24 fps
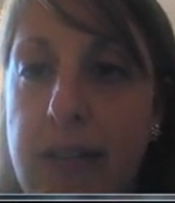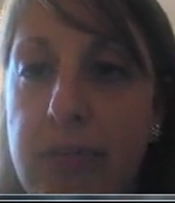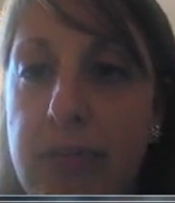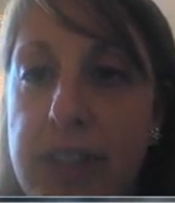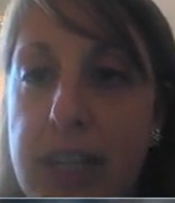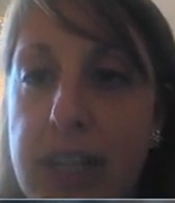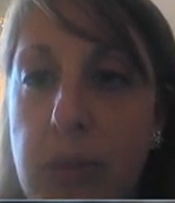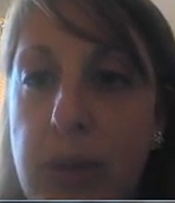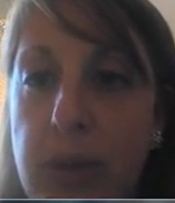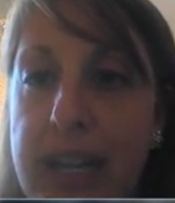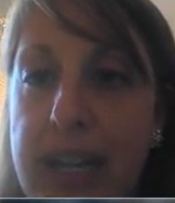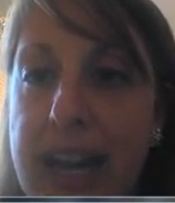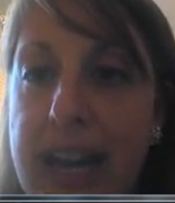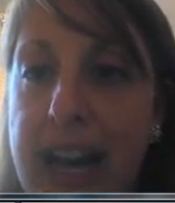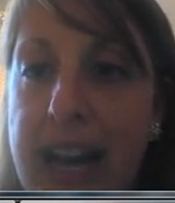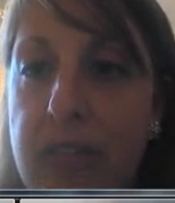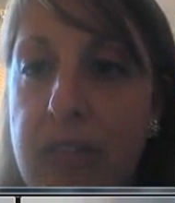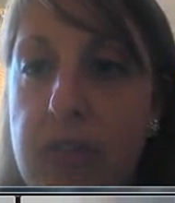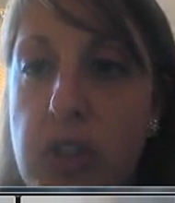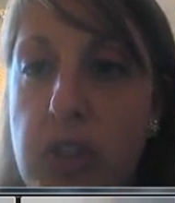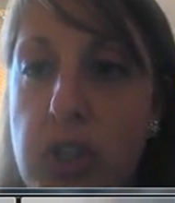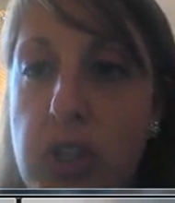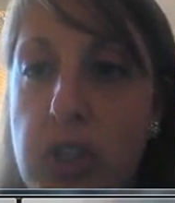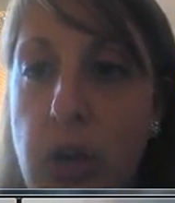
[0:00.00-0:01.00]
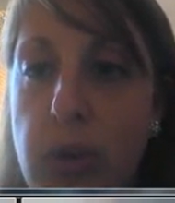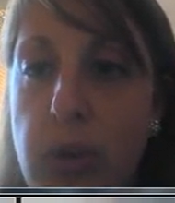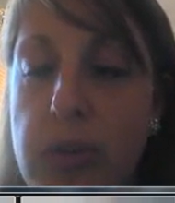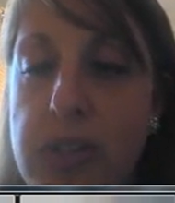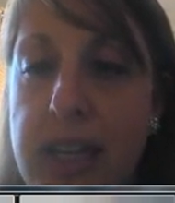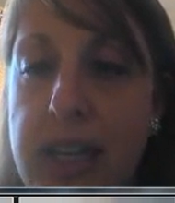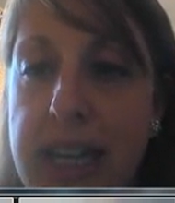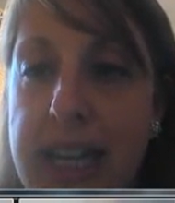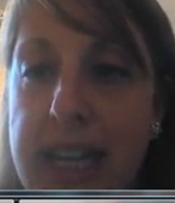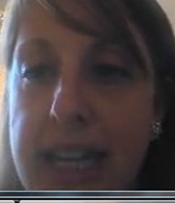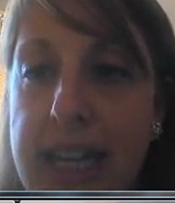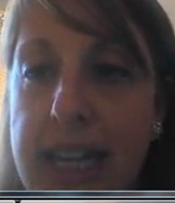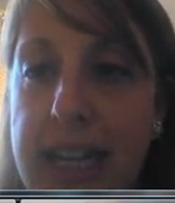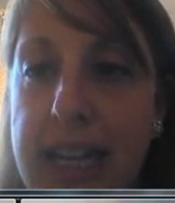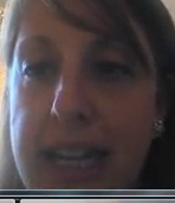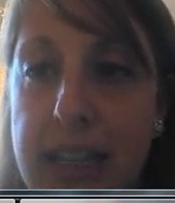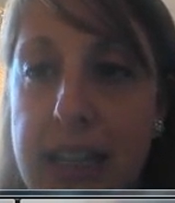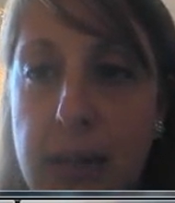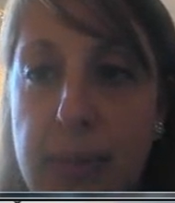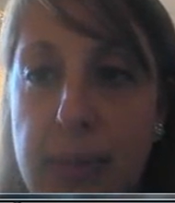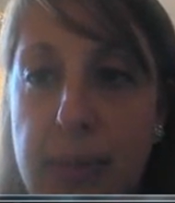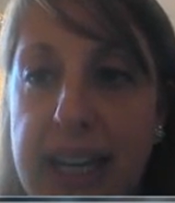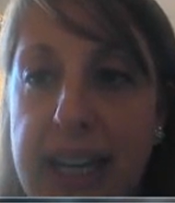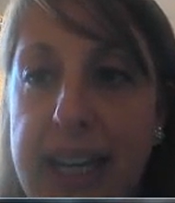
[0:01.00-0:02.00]
Then we have Josie in
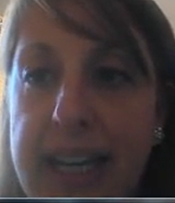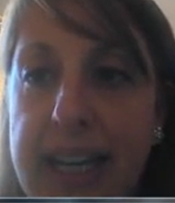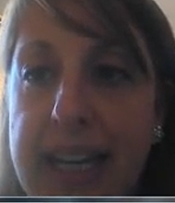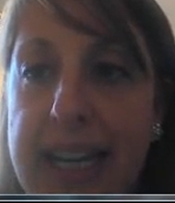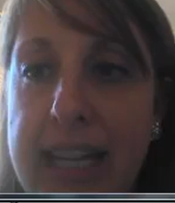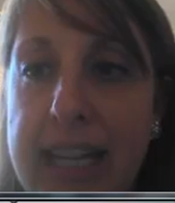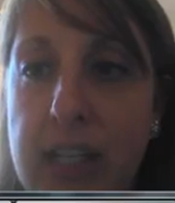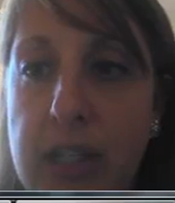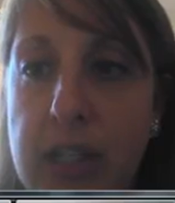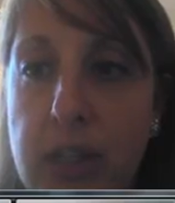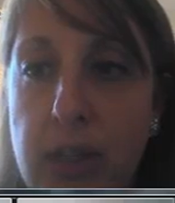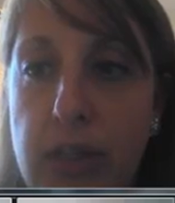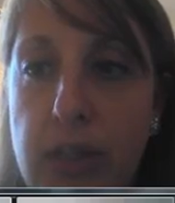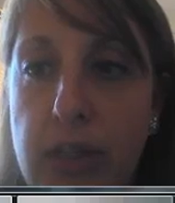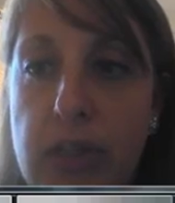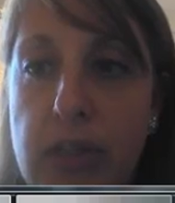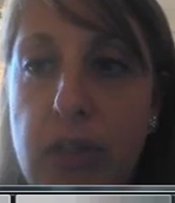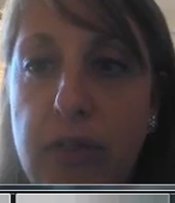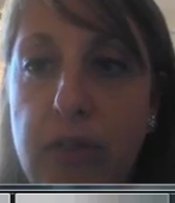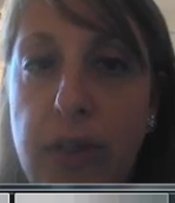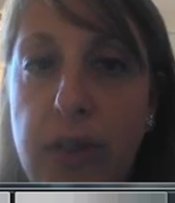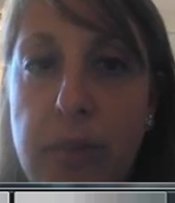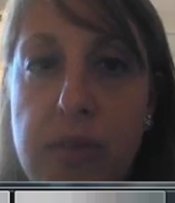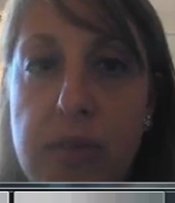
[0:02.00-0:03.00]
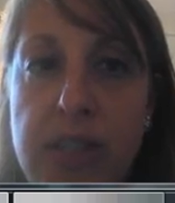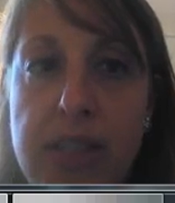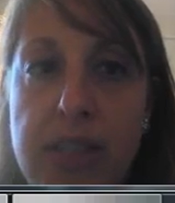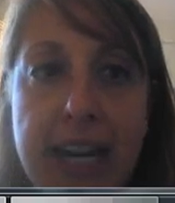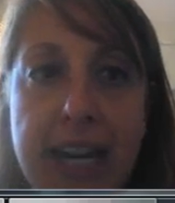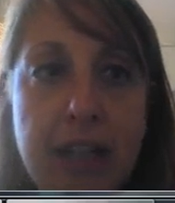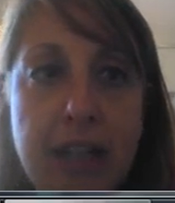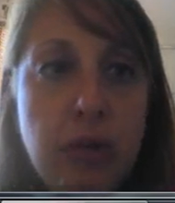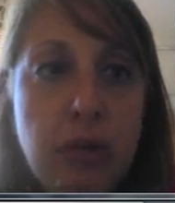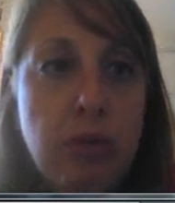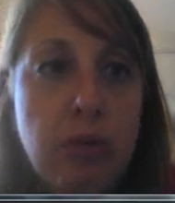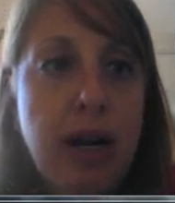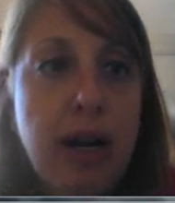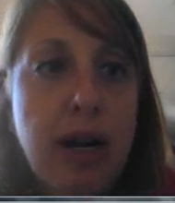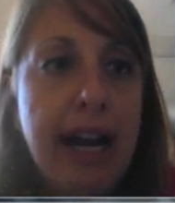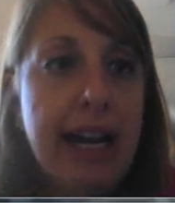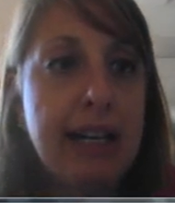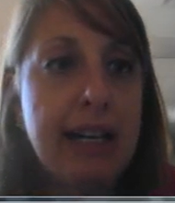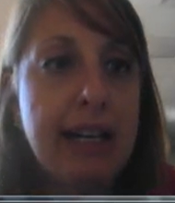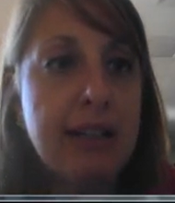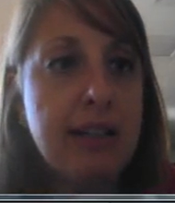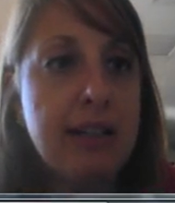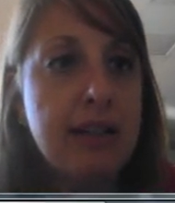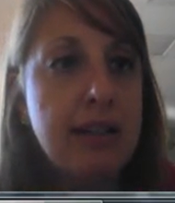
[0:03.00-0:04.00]
the beginning enters from stage
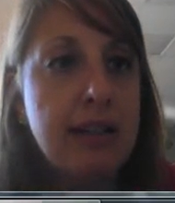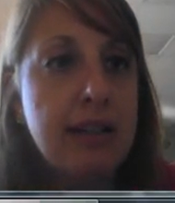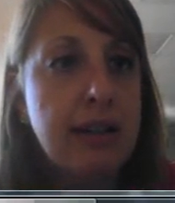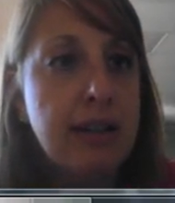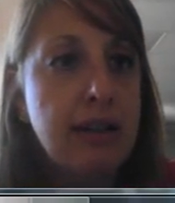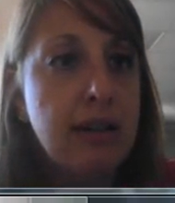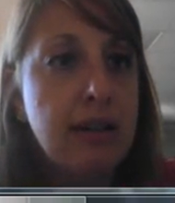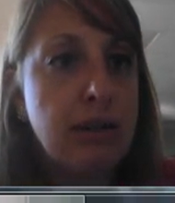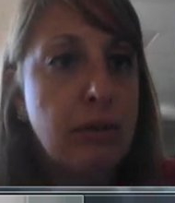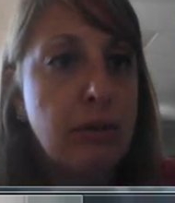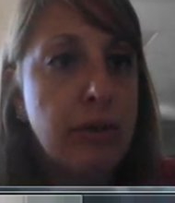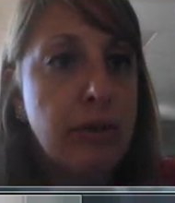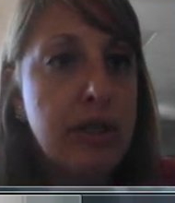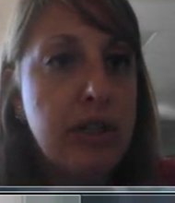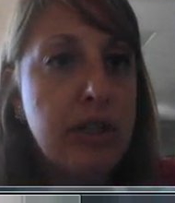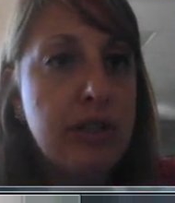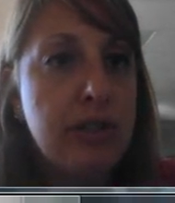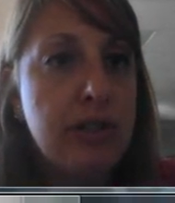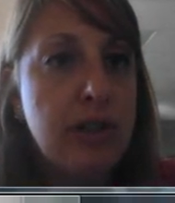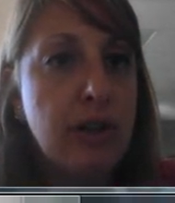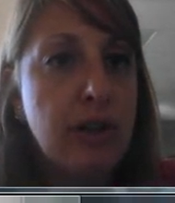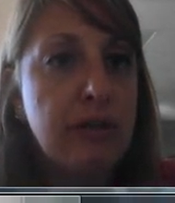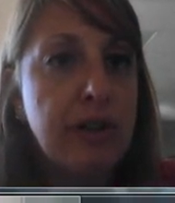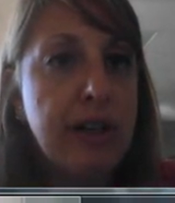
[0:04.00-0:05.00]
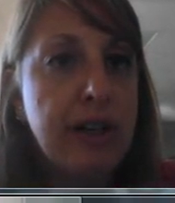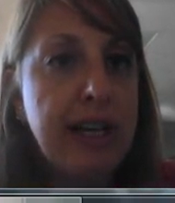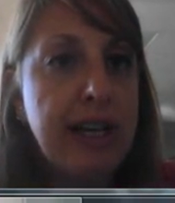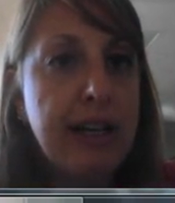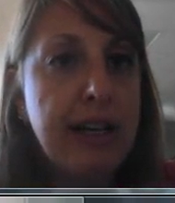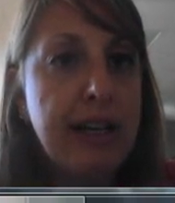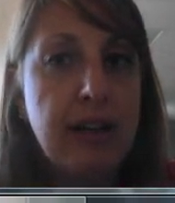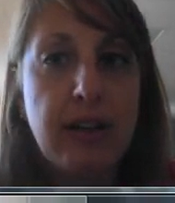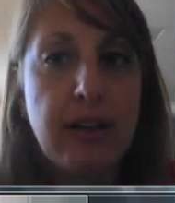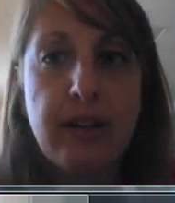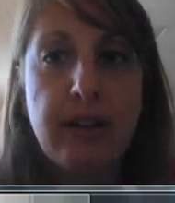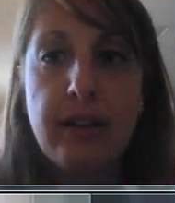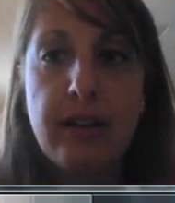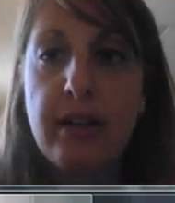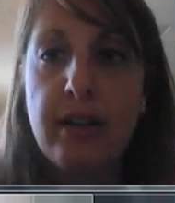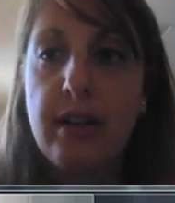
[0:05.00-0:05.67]
right, which is over here.